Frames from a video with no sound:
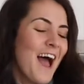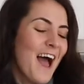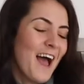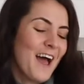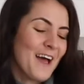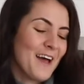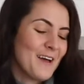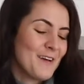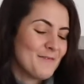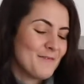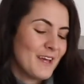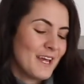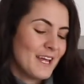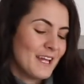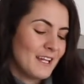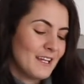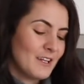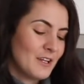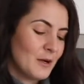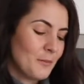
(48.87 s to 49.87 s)

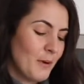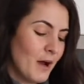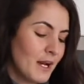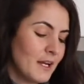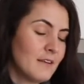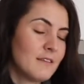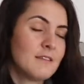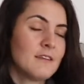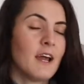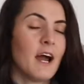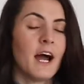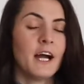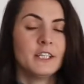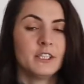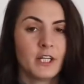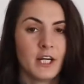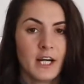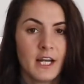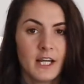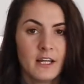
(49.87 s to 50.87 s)
and your body's
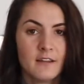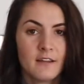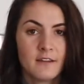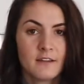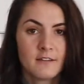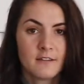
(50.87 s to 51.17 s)
dehydrated,